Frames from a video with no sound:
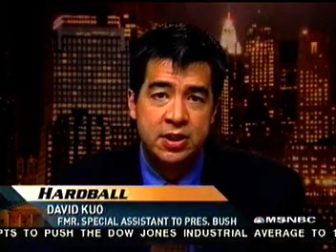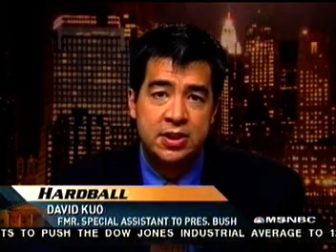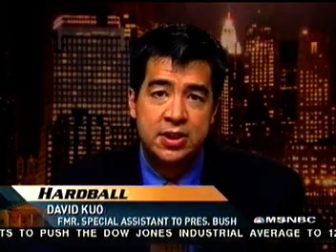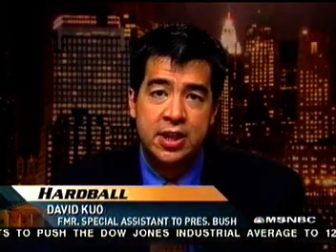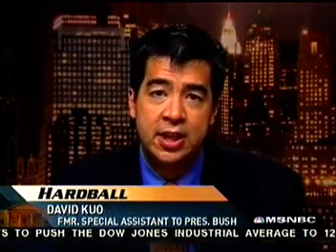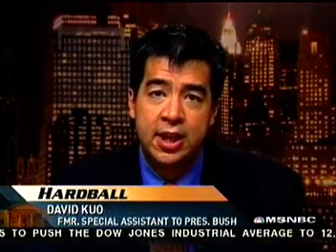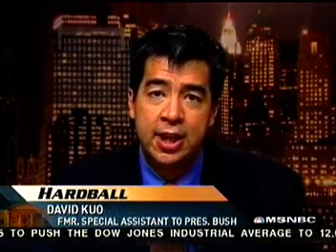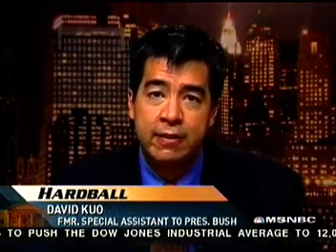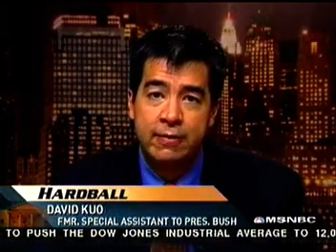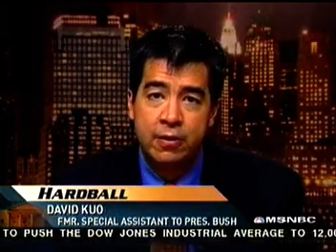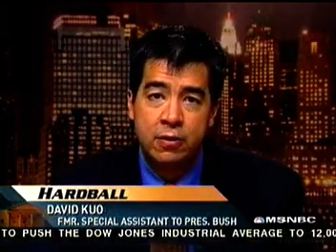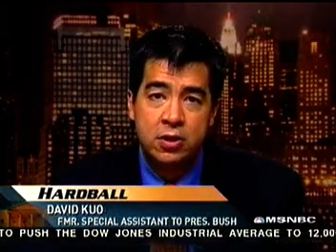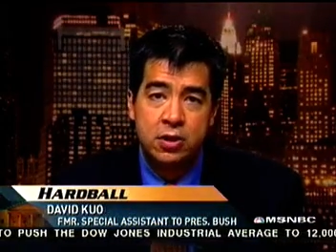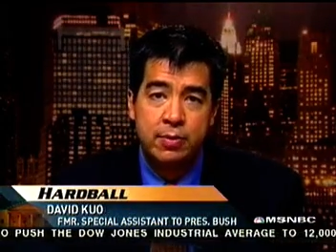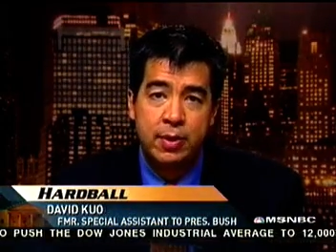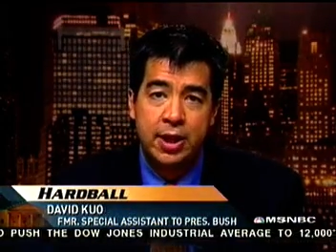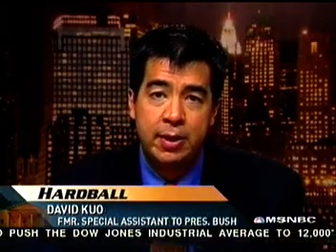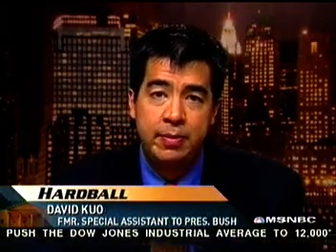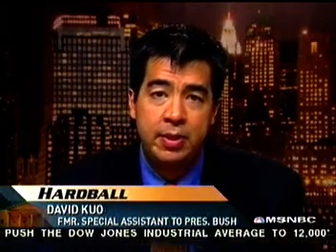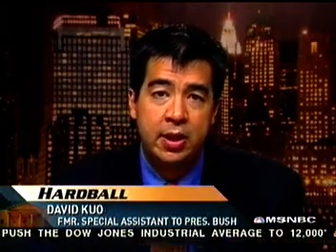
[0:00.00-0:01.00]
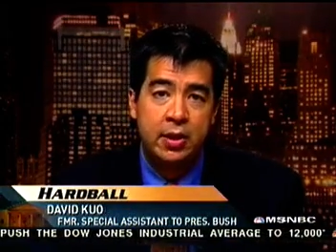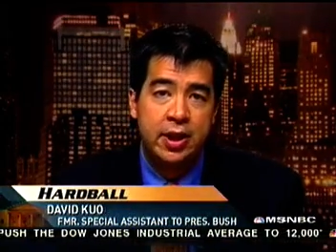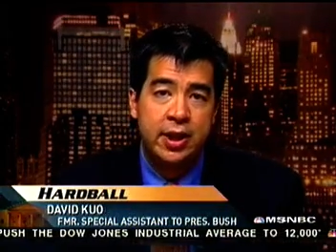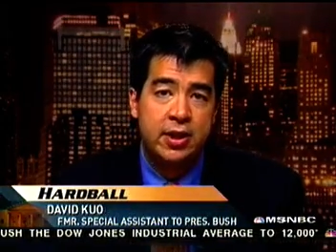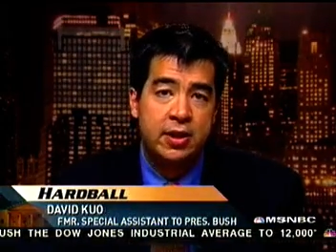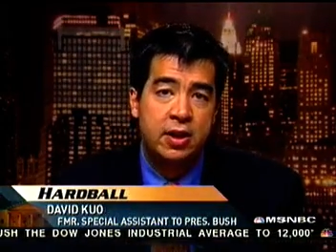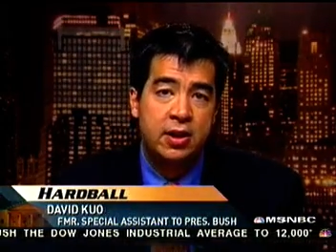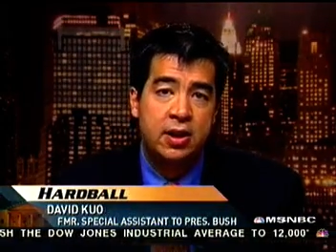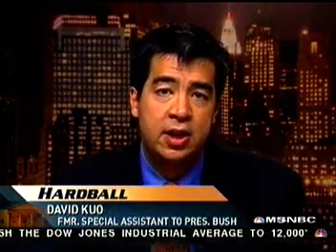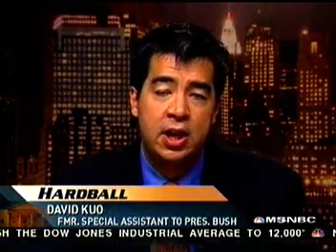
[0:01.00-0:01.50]
He's going to get votes by
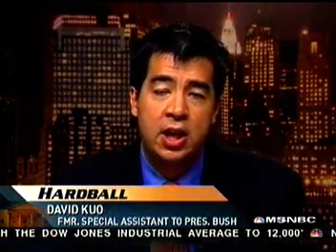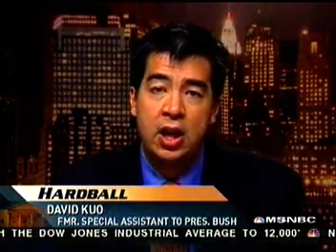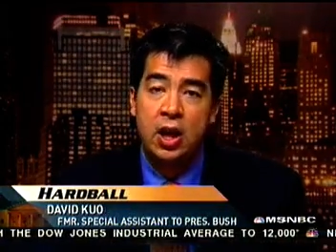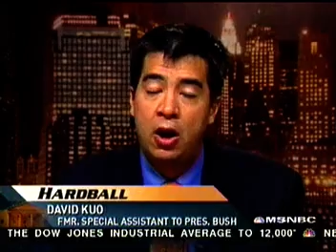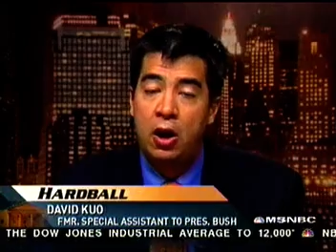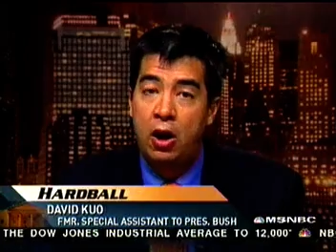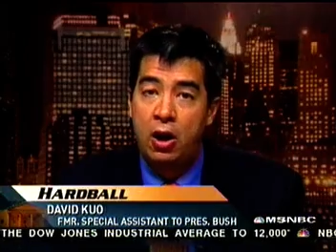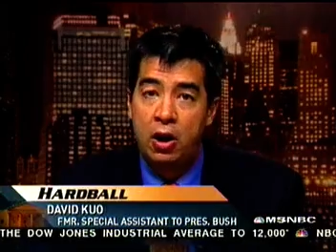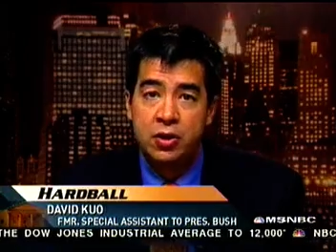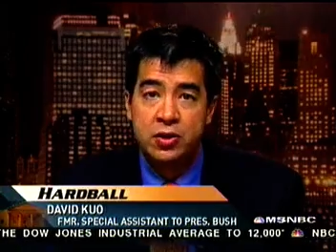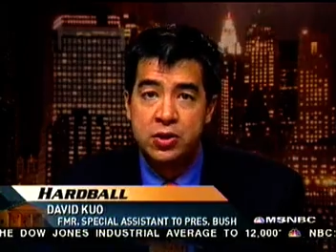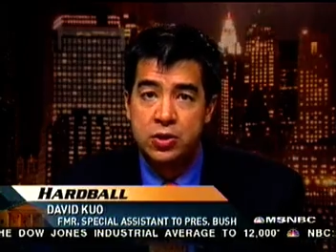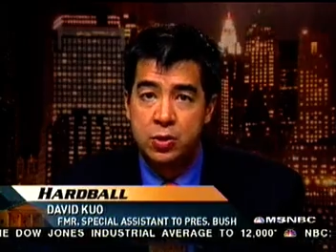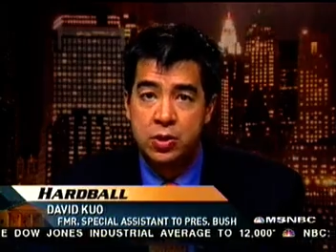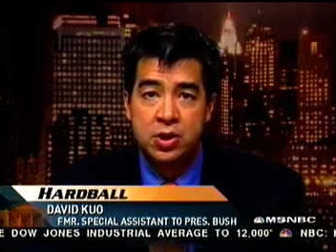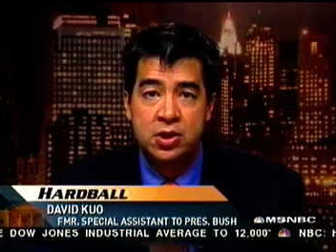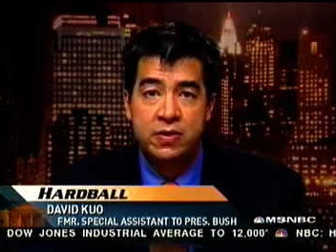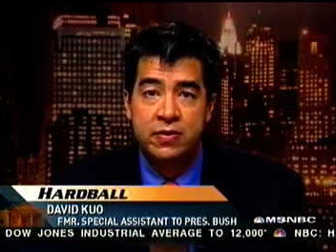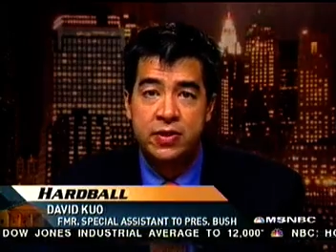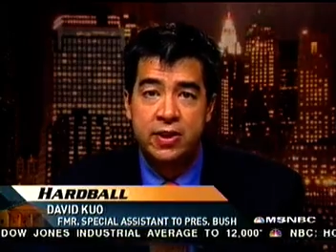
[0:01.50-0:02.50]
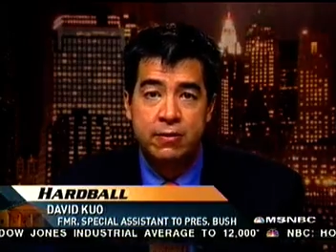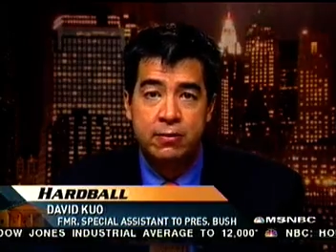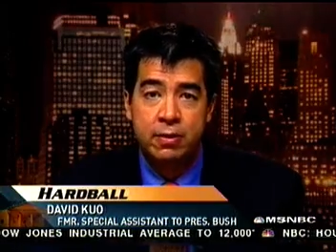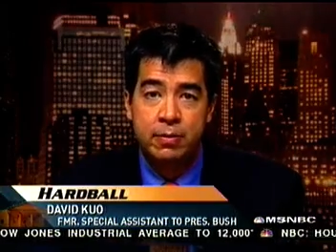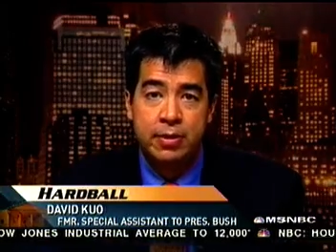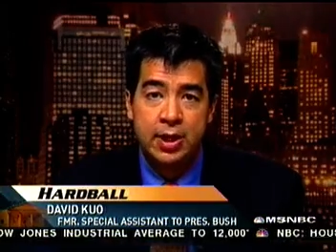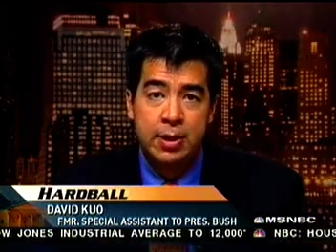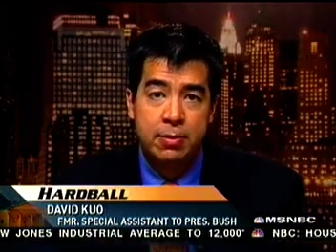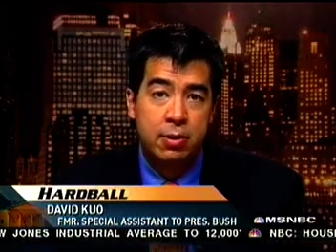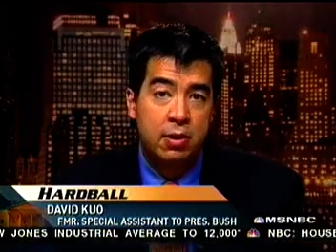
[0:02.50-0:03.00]
appealing to all sorts of
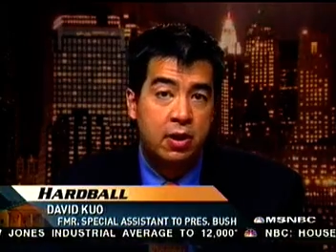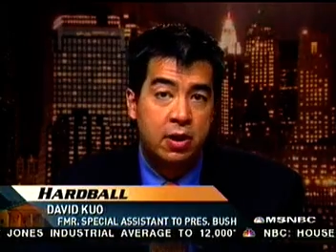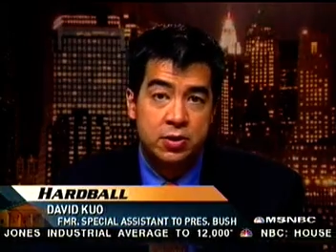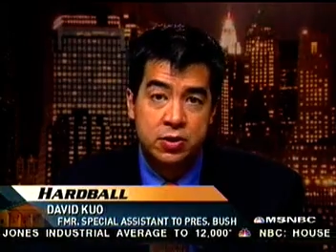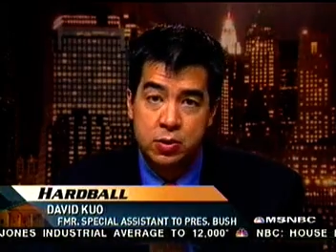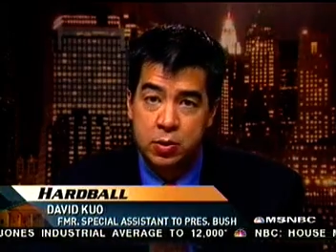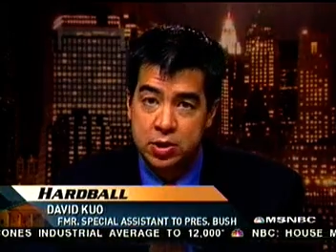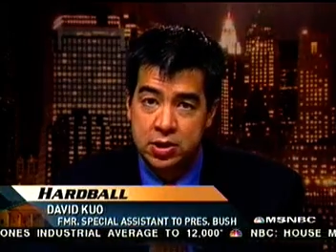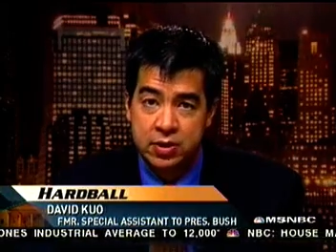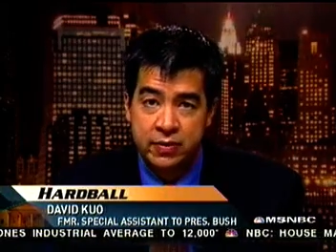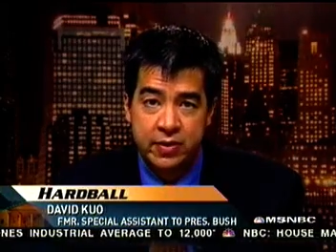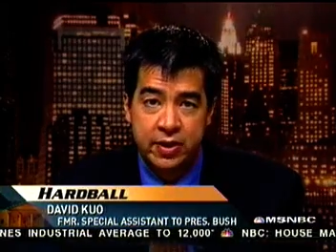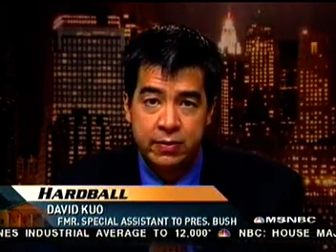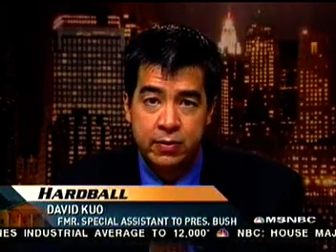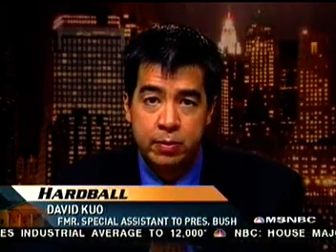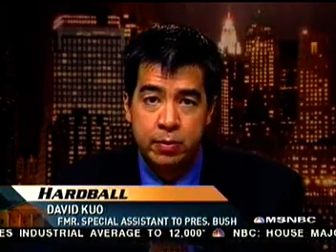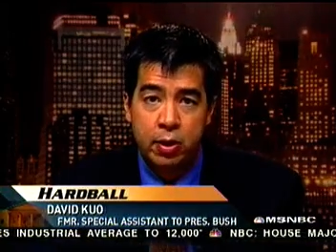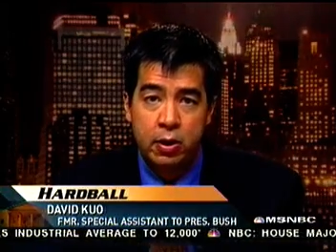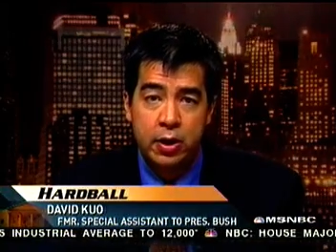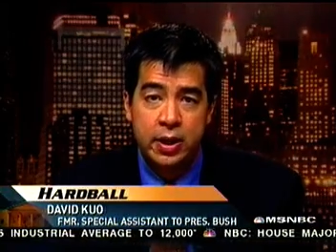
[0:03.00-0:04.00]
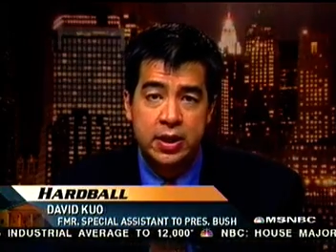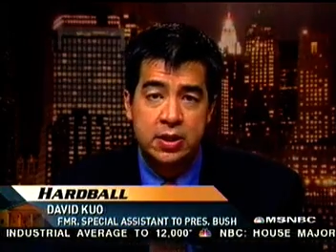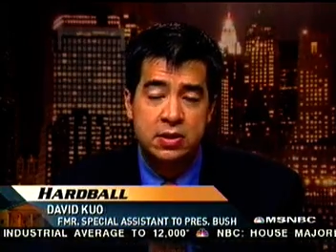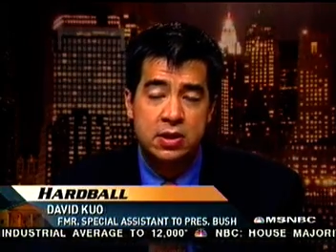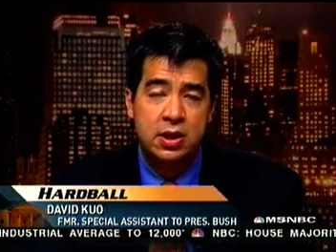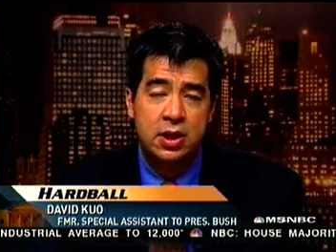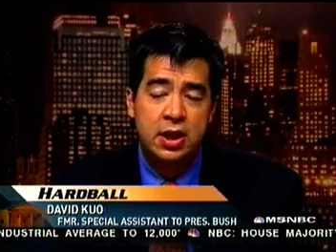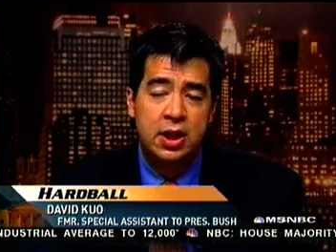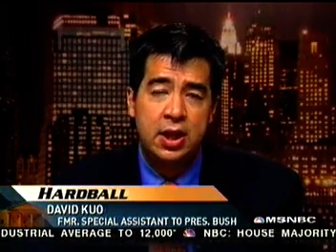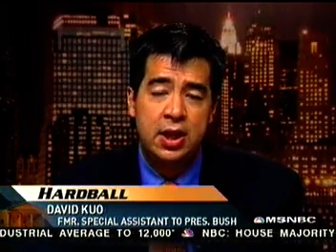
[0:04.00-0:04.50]
different people, all sorts of different parties.